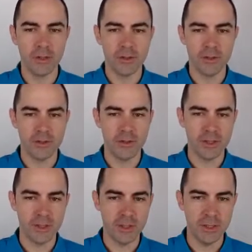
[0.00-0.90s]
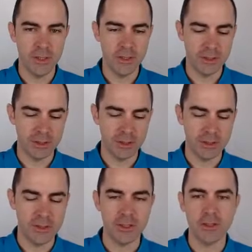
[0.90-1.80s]
So as you can see in
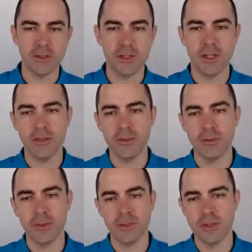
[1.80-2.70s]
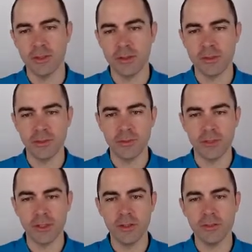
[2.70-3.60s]
this static scenario that we've seen in these two
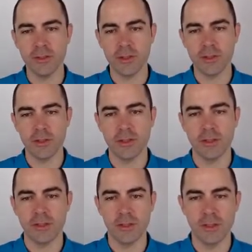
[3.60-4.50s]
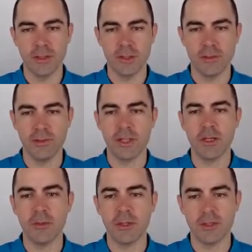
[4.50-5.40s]
videos, the
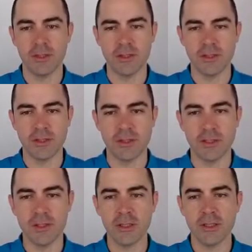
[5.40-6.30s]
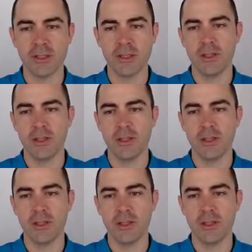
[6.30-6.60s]
camera is static.